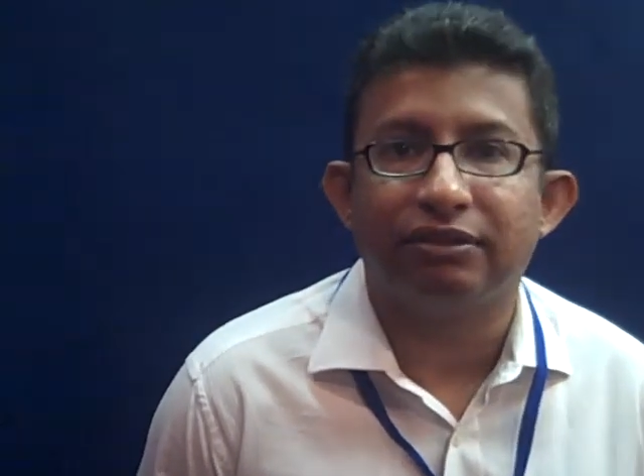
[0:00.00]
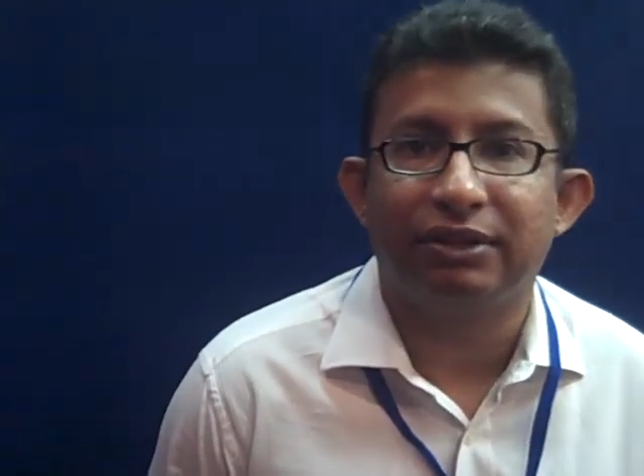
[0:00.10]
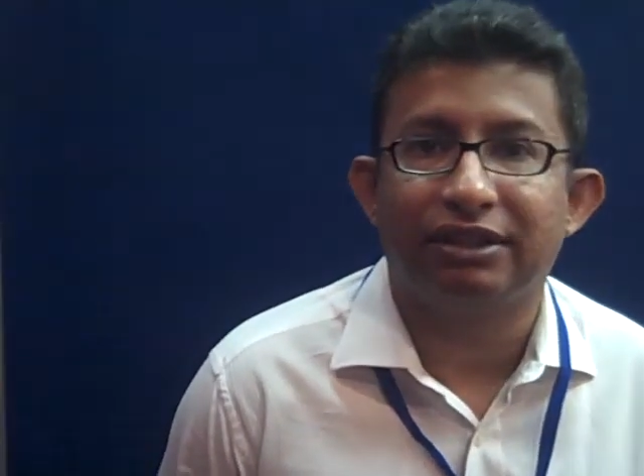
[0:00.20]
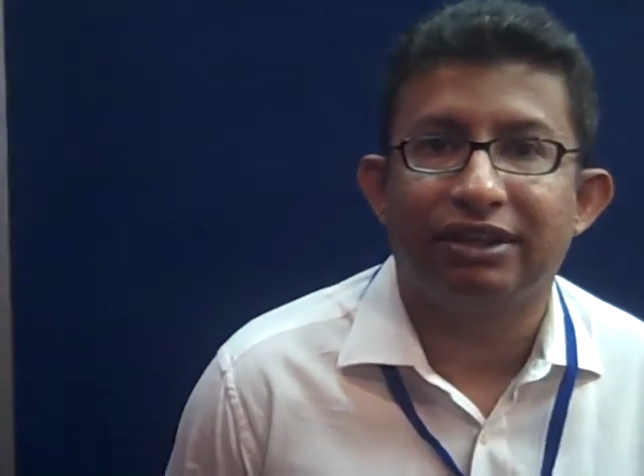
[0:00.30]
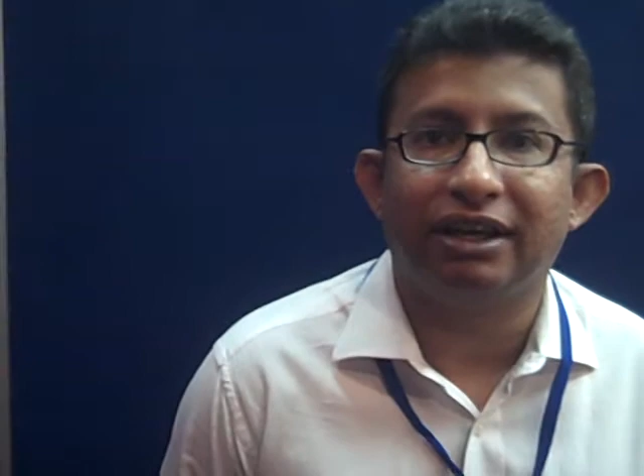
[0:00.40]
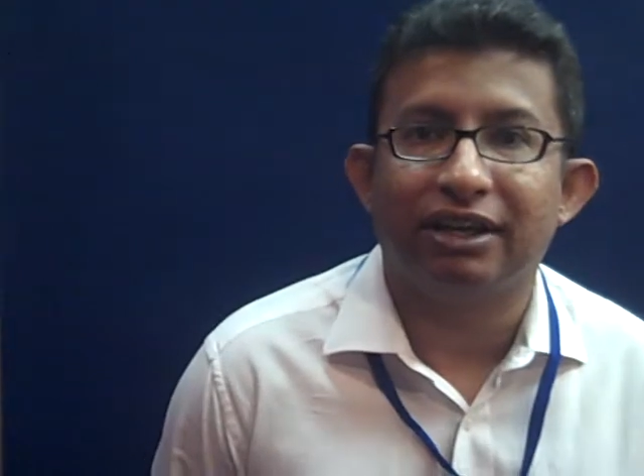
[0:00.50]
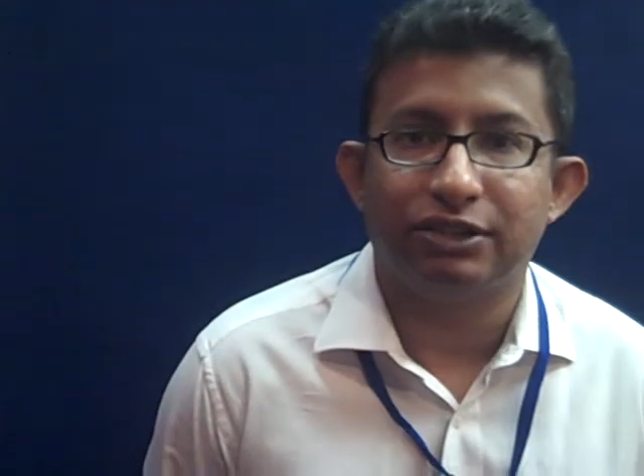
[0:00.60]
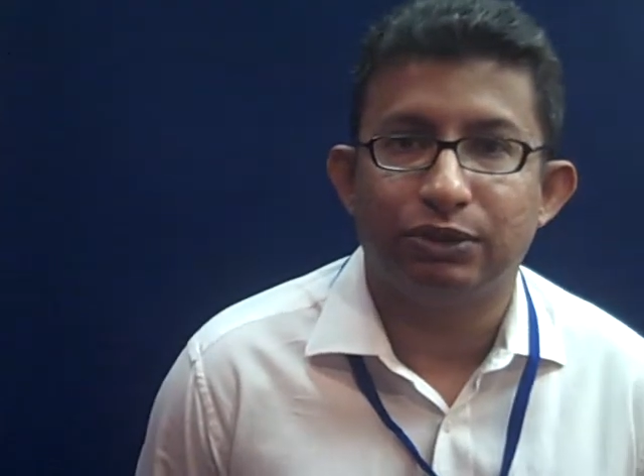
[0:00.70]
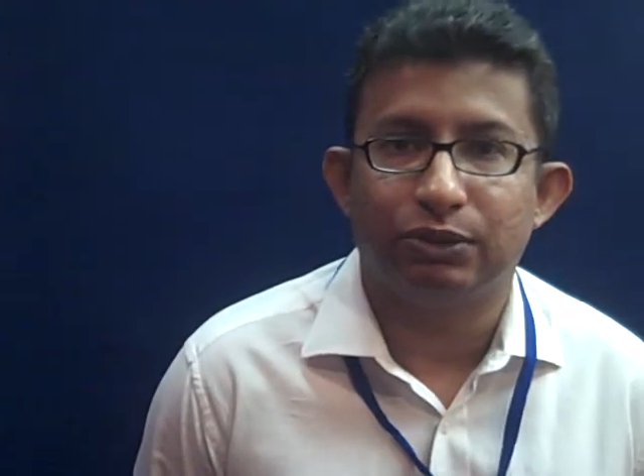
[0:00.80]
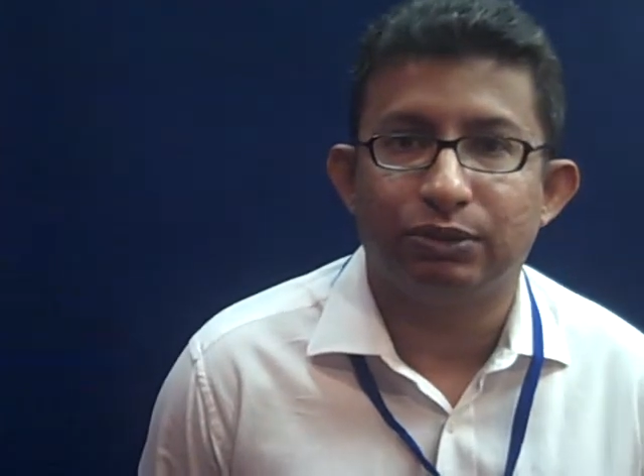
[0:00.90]
with regards
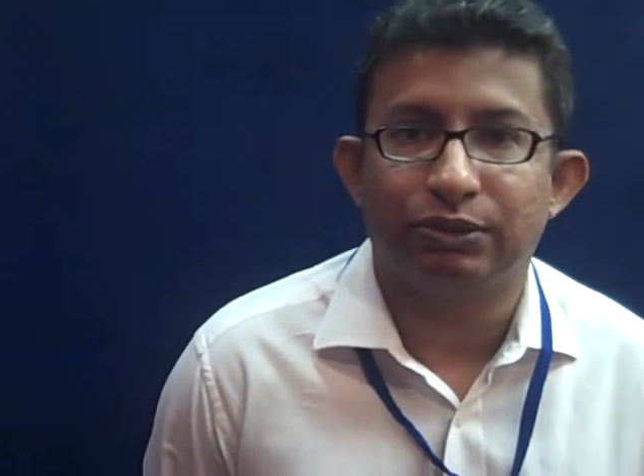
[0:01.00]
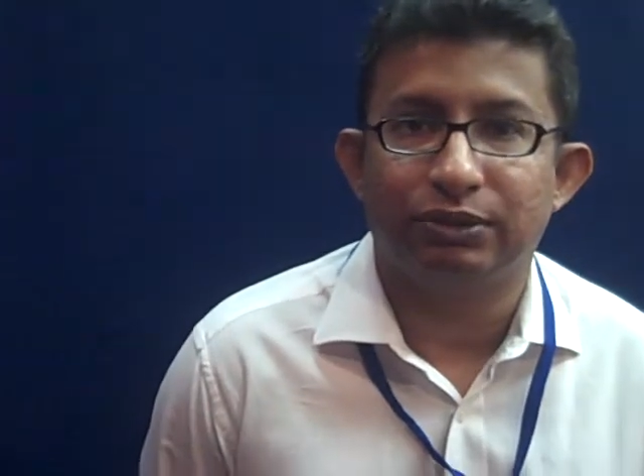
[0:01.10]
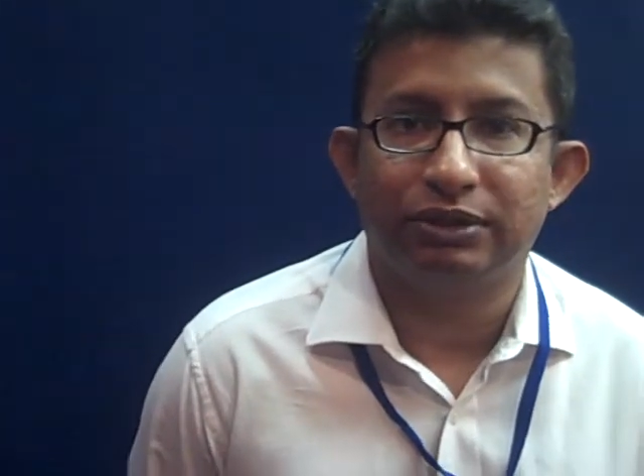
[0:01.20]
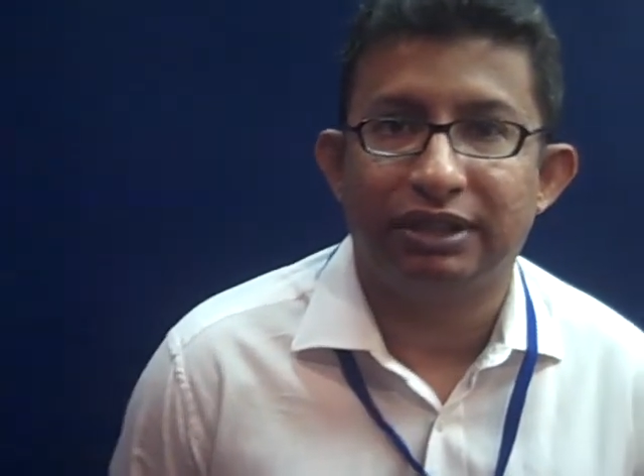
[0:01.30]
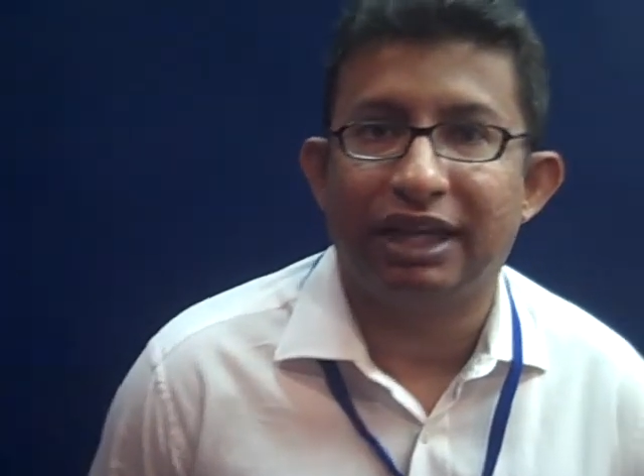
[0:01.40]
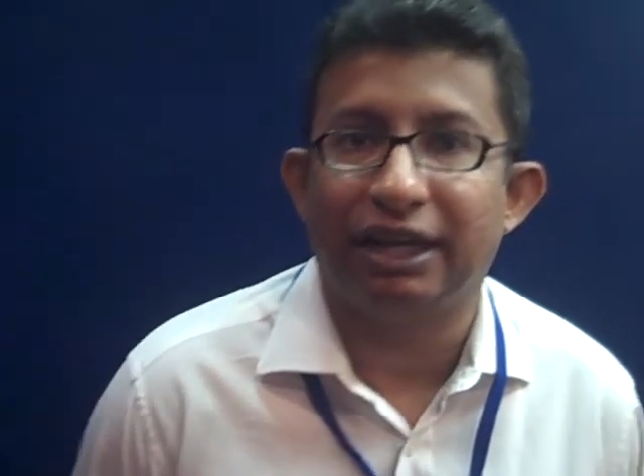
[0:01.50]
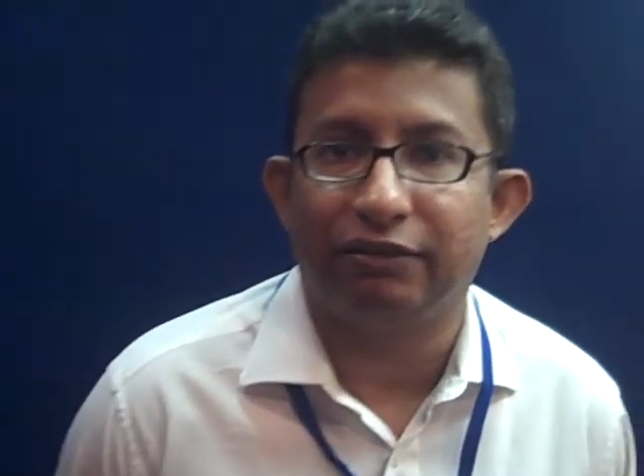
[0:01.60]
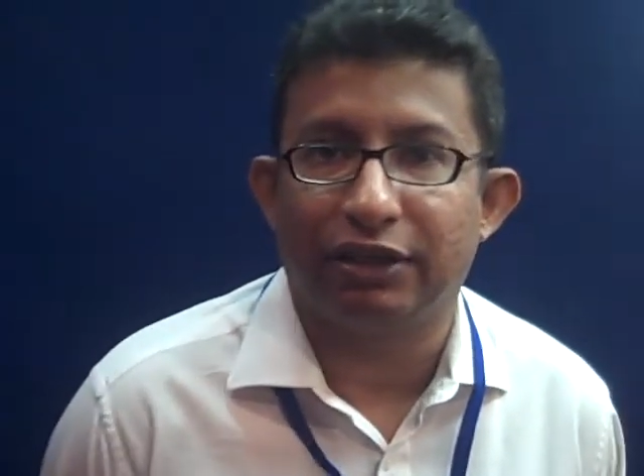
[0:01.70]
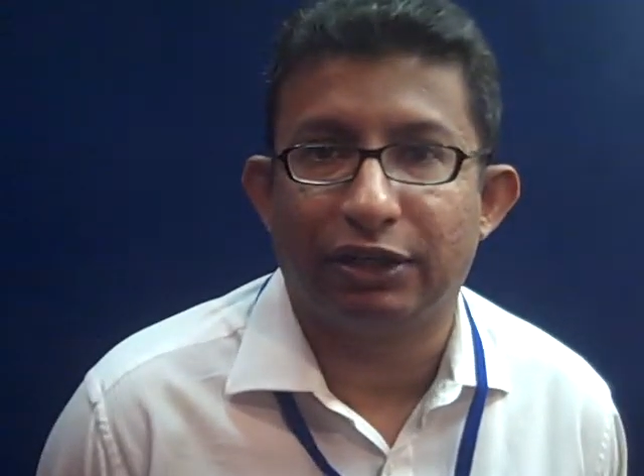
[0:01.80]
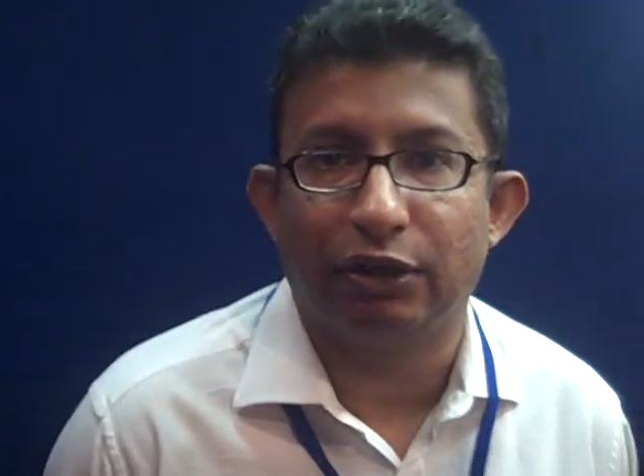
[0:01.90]
to the kind of
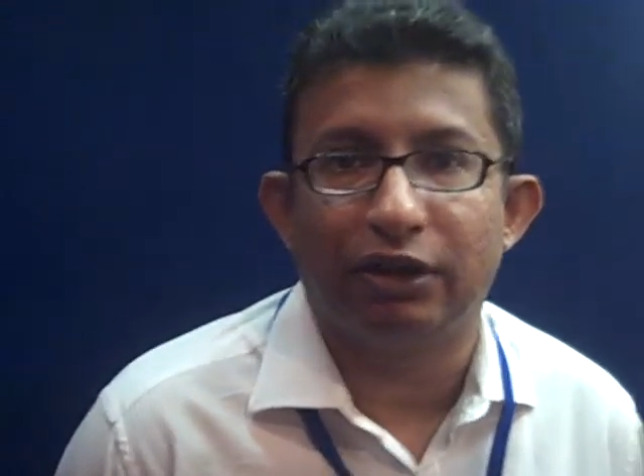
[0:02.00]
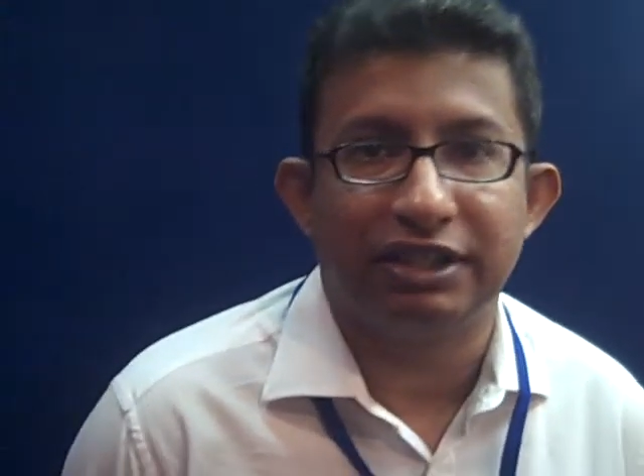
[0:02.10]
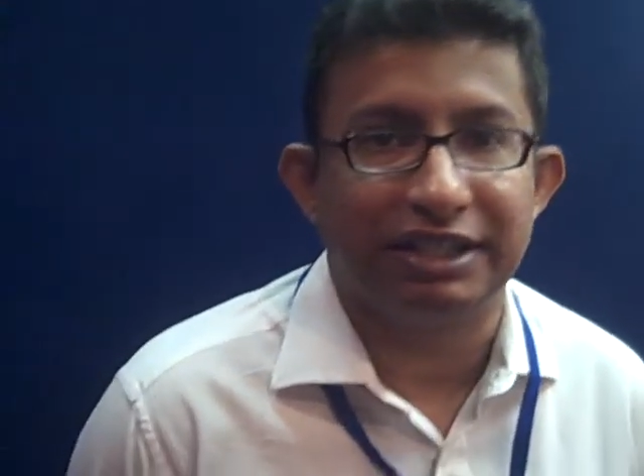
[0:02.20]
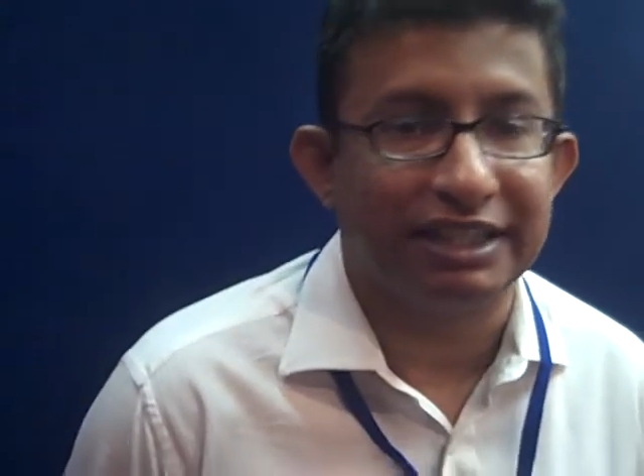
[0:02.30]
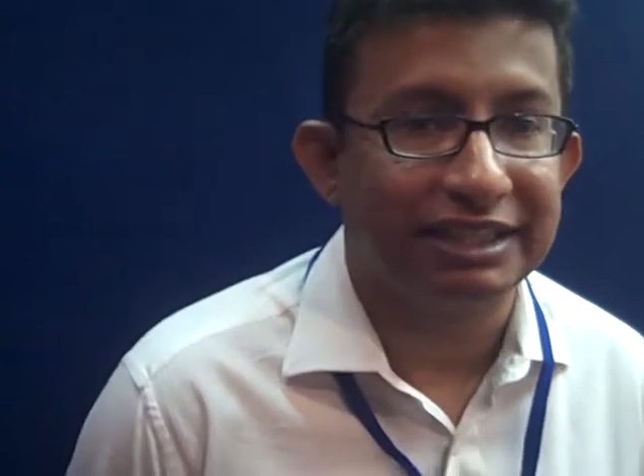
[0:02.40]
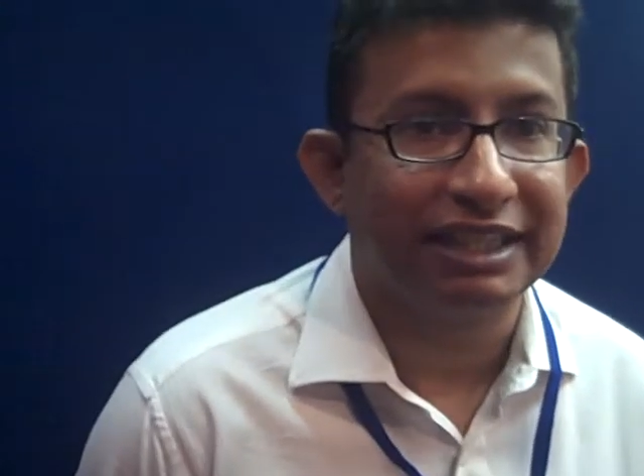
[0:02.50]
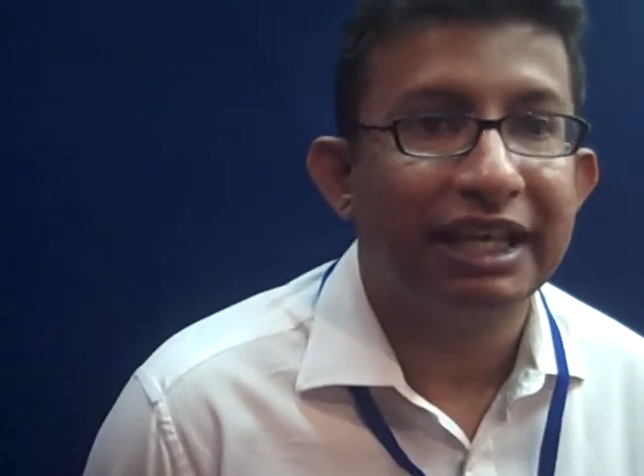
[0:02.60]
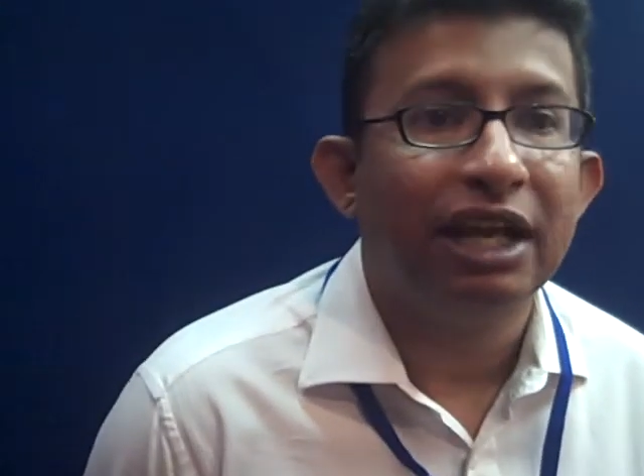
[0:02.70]
technologies,